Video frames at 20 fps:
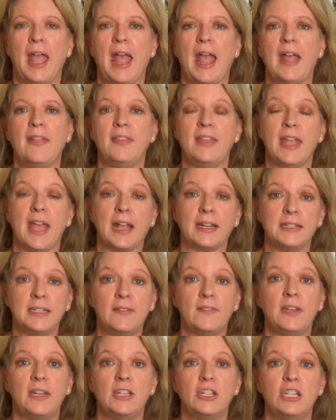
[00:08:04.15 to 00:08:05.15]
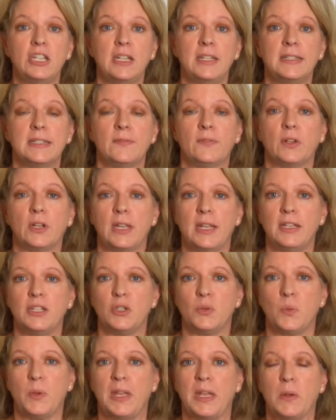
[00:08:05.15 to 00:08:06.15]
and the activity sheets for
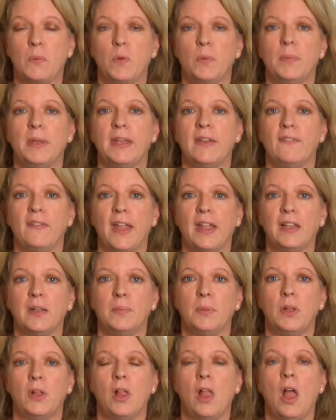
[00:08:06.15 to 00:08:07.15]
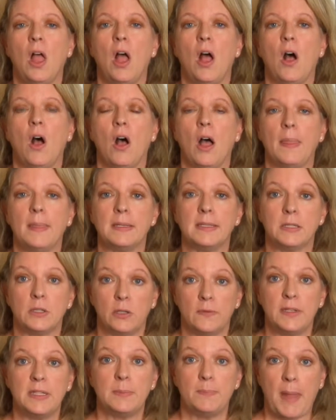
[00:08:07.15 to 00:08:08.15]
each week will be available on the
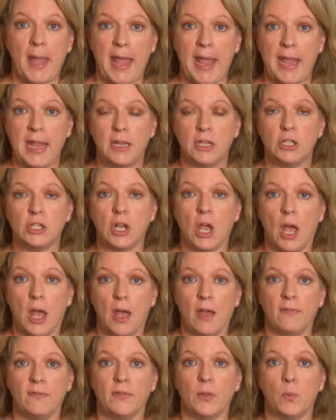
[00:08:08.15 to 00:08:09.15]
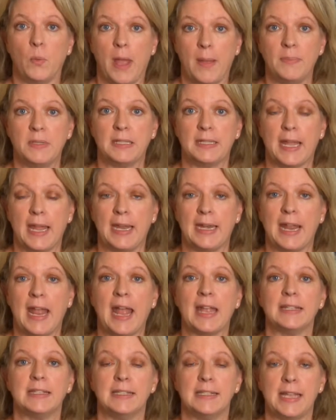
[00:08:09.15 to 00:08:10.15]
service page of the website
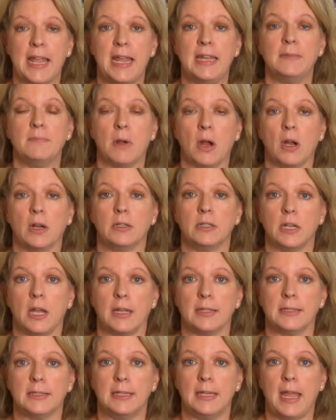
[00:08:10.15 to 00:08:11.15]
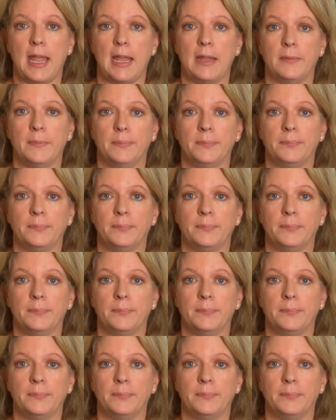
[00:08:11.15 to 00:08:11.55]
at stmark.ca.